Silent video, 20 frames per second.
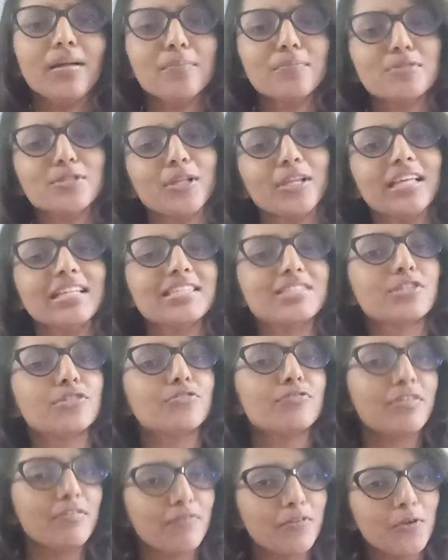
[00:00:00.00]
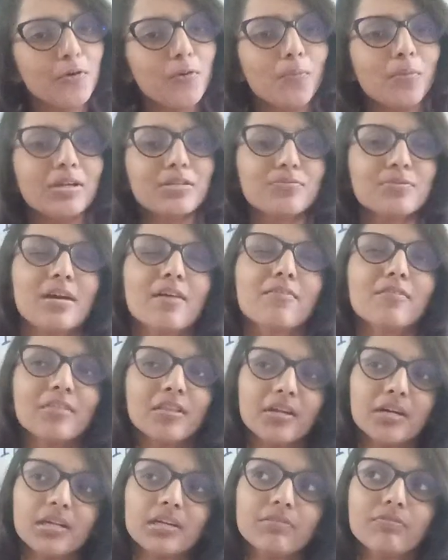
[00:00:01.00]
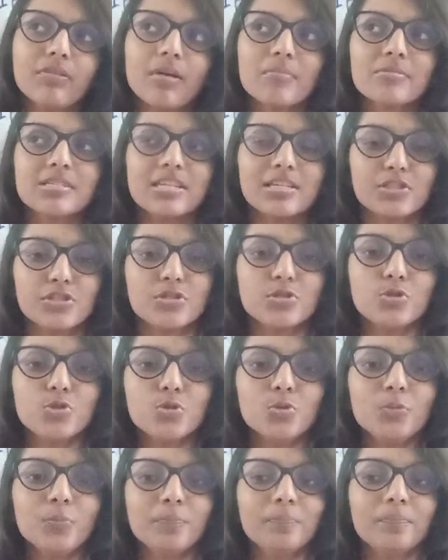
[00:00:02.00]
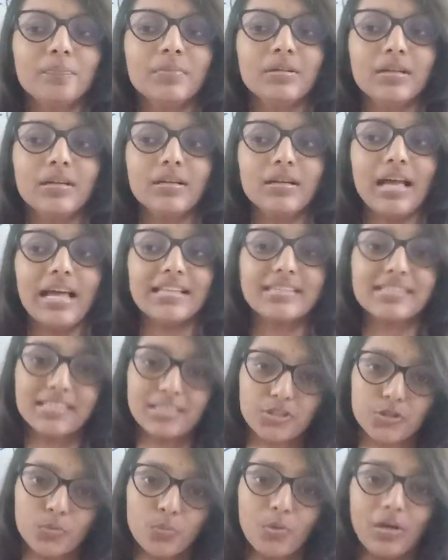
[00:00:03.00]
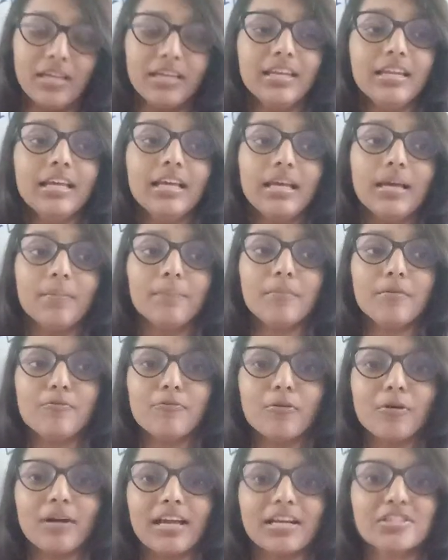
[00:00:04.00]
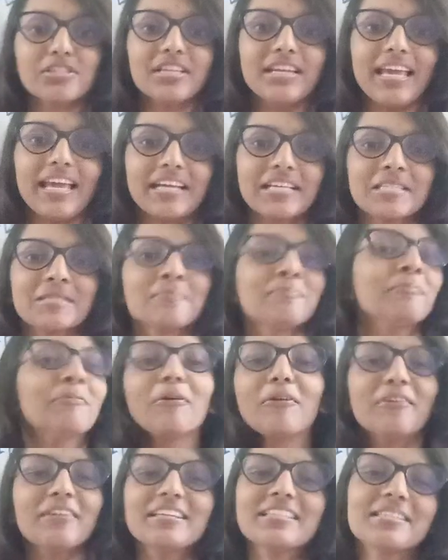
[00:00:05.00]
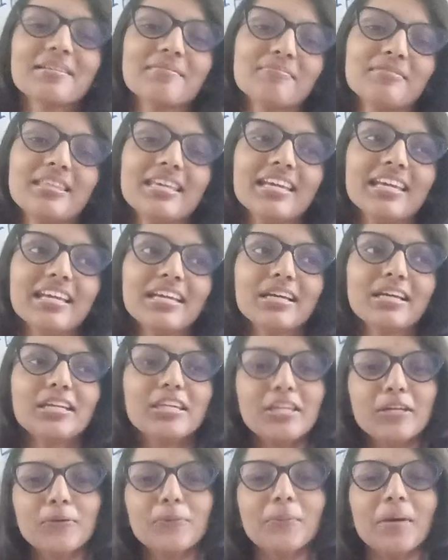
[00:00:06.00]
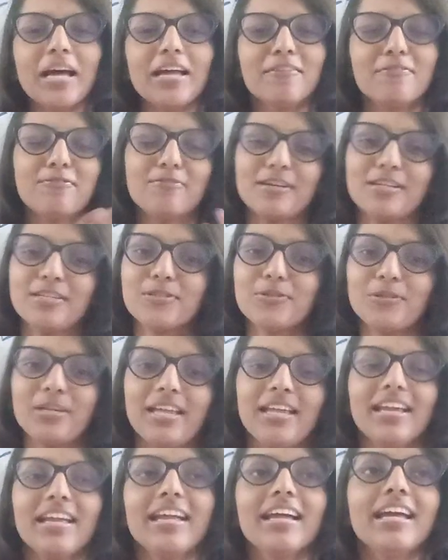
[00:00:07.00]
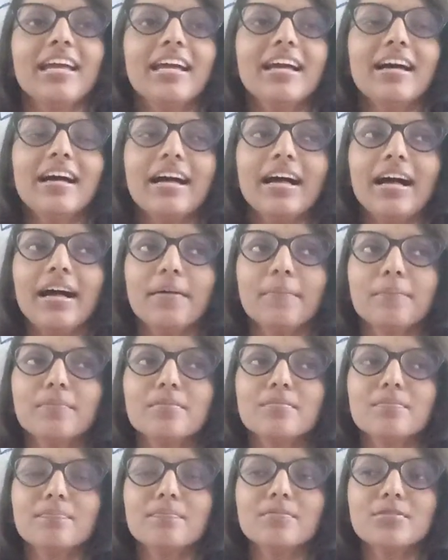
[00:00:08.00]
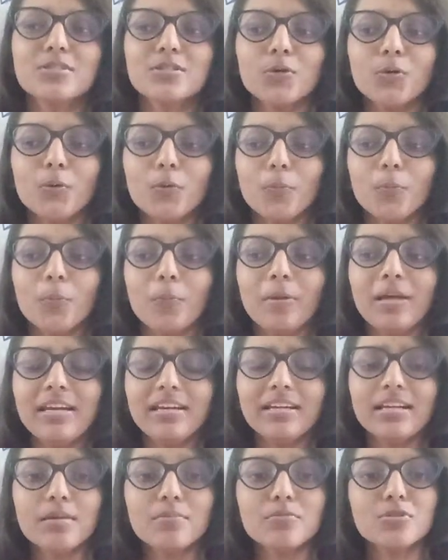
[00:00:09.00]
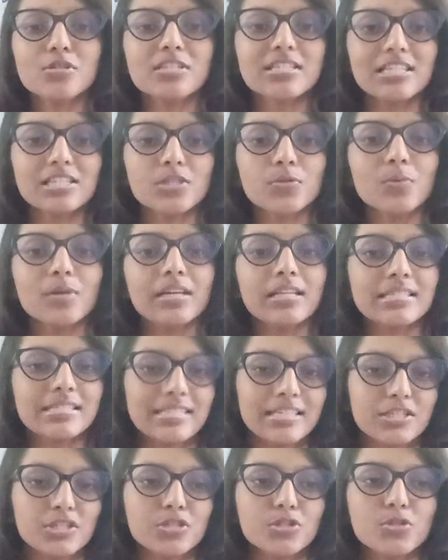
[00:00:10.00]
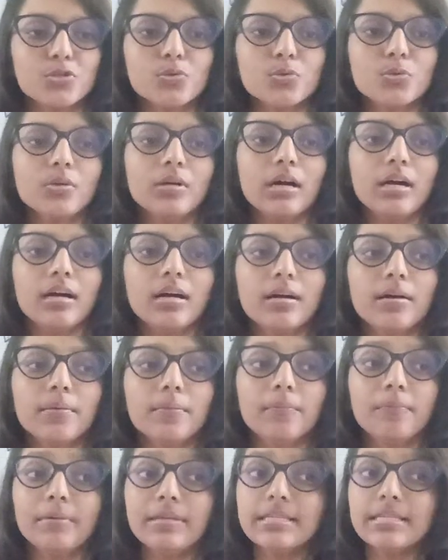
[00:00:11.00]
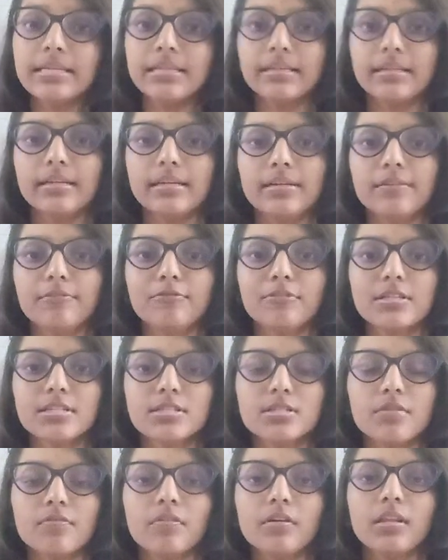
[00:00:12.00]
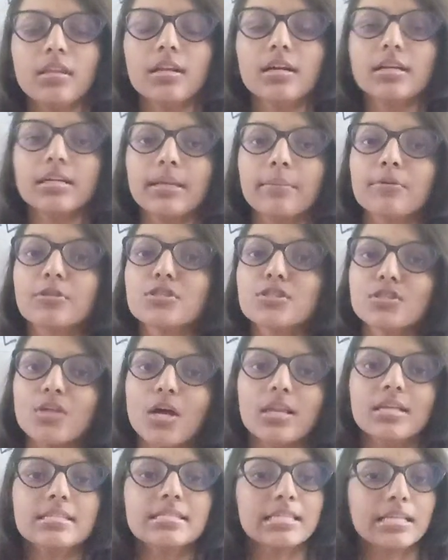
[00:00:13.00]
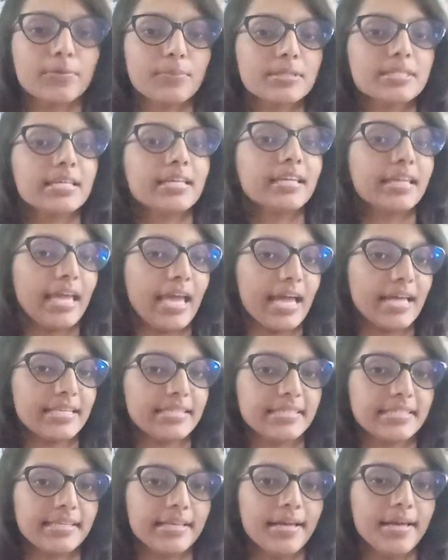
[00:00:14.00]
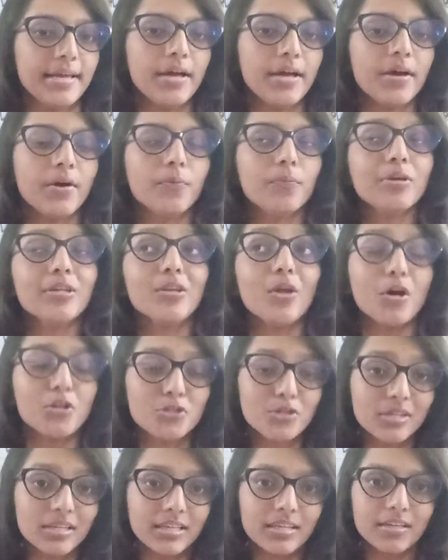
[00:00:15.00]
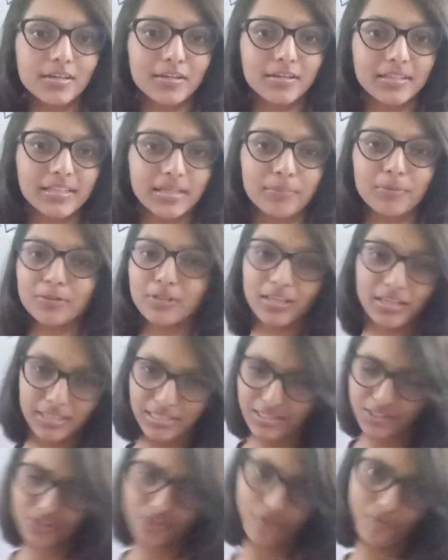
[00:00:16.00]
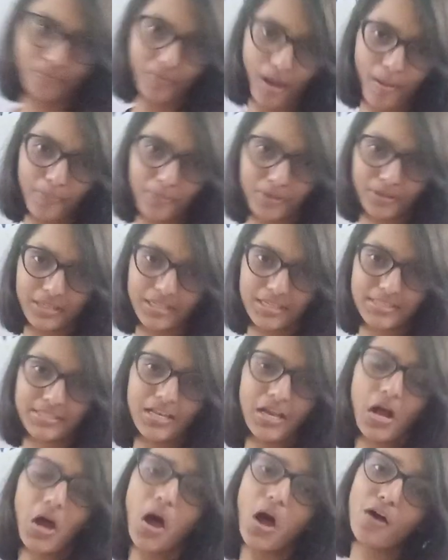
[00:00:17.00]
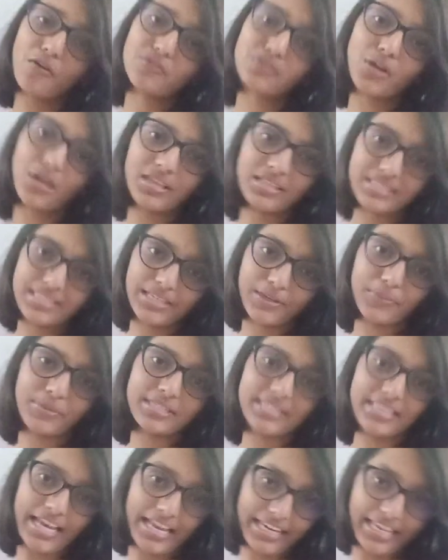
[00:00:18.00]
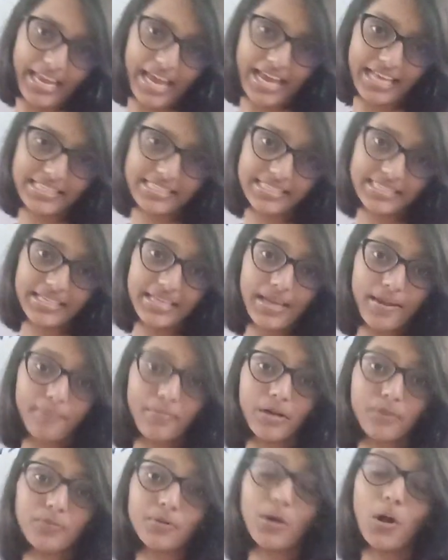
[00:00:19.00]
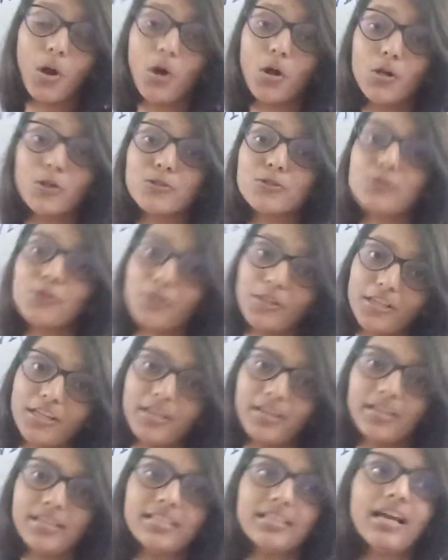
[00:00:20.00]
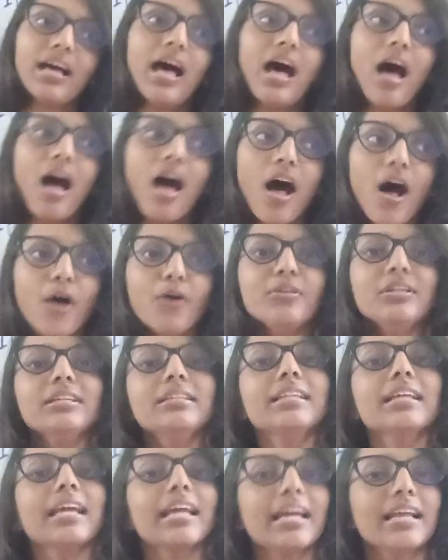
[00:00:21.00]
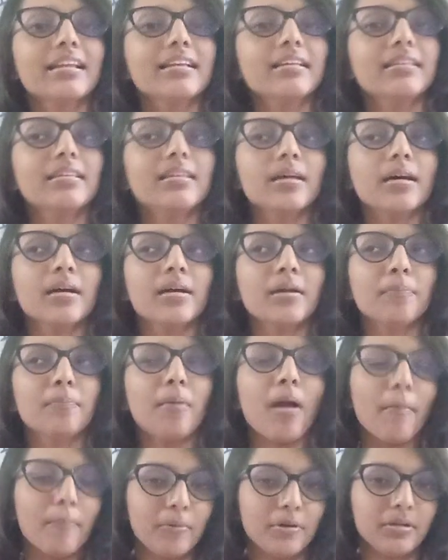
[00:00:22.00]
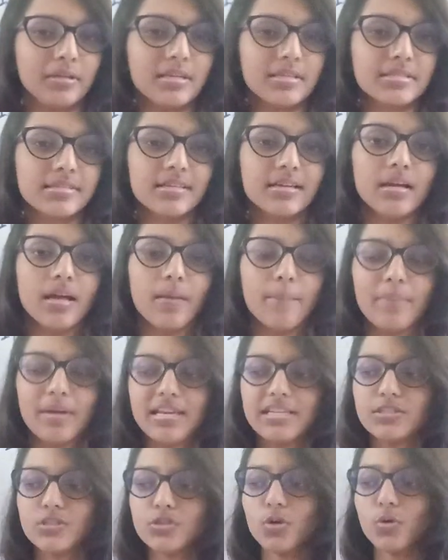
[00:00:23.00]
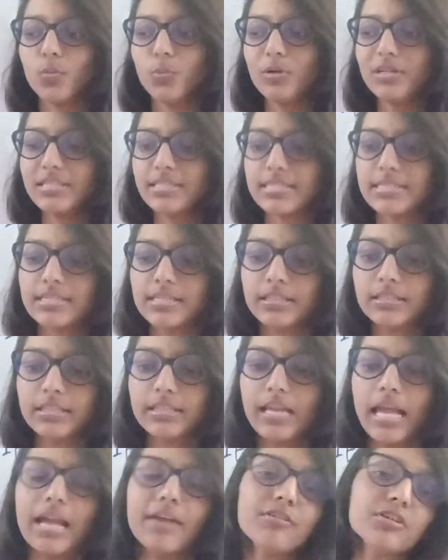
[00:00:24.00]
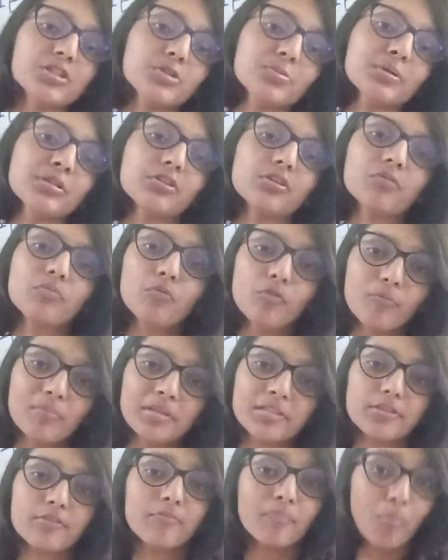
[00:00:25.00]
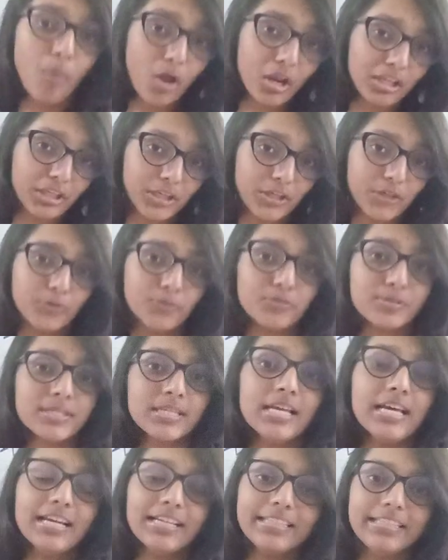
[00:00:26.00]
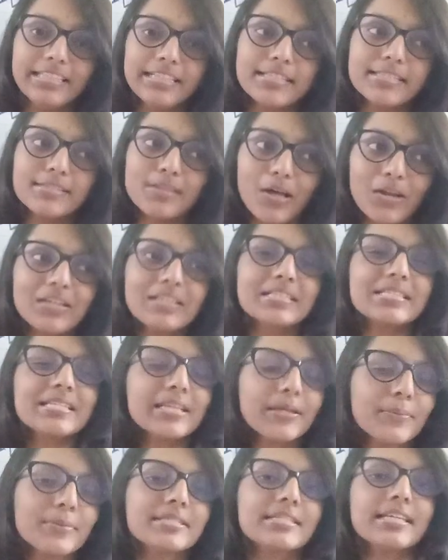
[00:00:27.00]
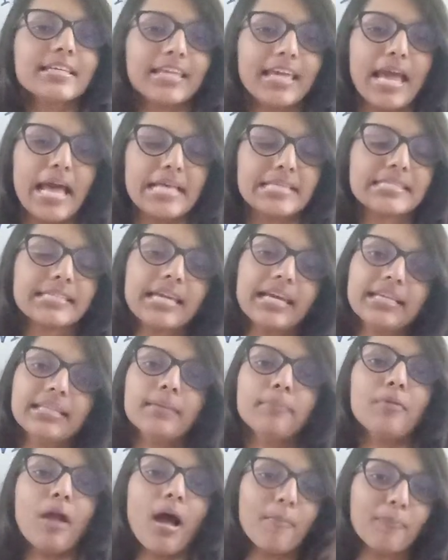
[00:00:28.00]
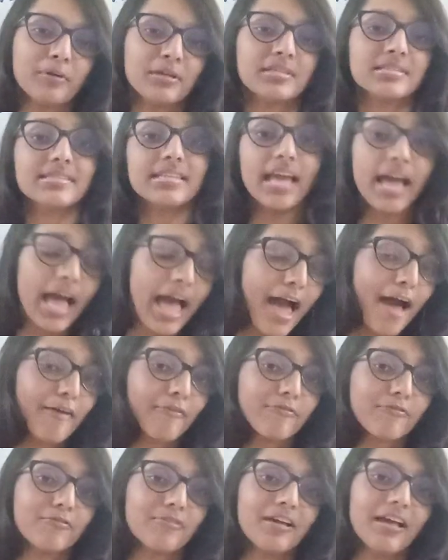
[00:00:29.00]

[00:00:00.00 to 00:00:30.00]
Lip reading: So let's review what we have learned from session 2 and session 1 before actually exploring something new and fun today. So when it comes to session 1 and session 2, we first of all learned about solids, liquids and gas. We not only learned about the list of properties of solids, liquids and gas, but we also learned how did they get their properties. Based on which certain arrangement or movements of molecules did solids, liquids and gas get the properties they have.